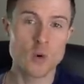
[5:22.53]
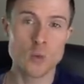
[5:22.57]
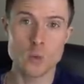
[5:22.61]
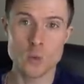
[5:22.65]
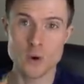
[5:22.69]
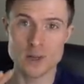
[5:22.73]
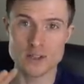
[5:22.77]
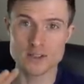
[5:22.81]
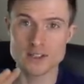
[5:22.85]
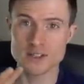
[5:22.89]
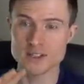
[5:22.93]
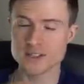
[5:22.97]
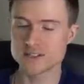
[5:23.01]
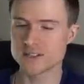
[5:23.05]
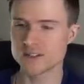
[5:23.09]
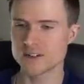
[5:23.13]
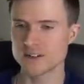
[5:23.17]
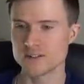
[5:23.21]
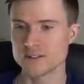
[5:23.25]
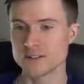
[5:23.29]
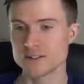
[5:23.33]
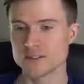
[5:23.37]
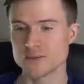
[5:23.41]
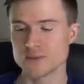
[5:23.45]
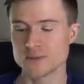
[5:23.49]
Well done,
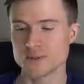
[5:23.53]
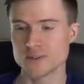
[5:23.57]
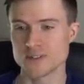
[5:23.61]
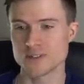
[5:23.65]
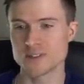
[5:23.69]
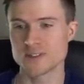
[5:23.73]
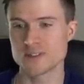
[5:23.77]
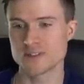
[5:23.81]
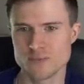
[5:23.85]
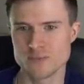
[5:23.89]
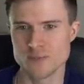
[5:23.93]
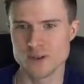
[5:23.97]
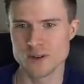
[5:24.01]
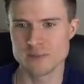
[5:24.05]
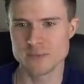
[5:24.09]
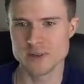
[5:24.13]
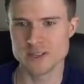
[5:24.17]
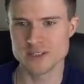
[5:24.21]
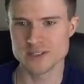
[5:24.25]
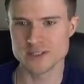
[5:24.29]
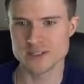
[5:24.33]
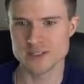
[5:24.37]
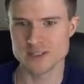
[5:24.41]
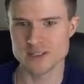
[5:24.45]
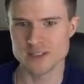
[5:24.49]
Tara. This one's
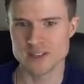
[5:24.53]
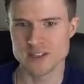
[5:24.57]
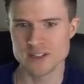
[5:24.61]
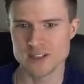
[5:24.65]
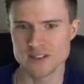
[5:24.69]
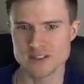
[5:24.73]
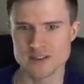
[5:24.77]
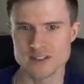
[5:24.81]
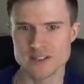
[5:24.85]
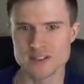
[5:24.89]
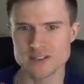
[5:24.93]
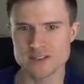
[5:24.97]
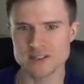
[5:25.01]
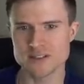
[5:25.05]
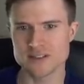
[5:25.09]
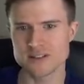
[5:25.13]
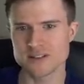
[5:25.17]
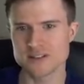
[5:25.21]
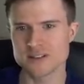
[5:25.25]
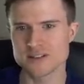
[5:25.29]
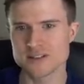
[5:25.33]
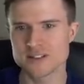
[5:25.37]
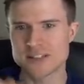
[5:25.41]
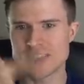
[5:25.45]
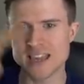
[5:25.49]
amazing. This
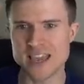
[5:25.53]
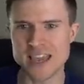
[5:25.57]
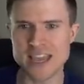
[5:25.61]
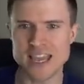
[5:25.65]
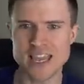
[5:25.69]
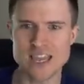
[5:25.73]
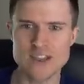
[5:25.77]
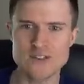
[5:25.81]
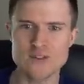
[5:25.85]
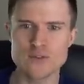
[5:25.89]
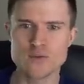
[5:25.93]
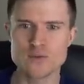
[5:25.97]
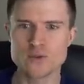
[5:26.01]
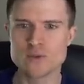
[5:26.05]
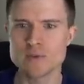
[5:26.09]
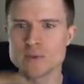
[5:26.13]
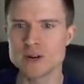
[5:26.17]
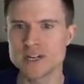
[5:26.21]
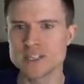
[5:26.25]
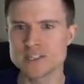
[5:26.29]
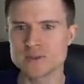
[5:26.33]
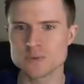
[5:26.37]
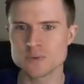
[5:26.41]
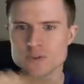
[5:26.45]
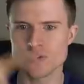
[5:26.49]
cave
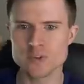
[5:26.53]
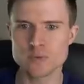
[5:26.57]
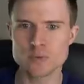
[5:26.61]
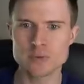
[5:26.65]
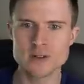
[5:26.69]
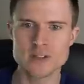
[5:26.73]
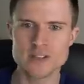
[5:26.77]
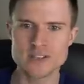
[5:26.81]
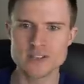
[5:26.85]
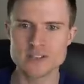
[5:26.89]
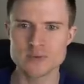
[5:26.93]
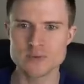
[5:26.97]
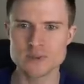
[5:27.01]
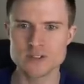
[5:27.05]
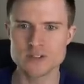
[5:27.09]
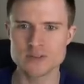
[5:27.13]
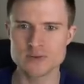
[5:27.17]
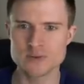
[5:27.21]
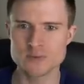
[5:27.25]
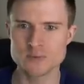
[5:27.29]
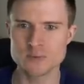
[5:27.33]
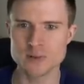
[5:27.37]
reminds me of a place I went to in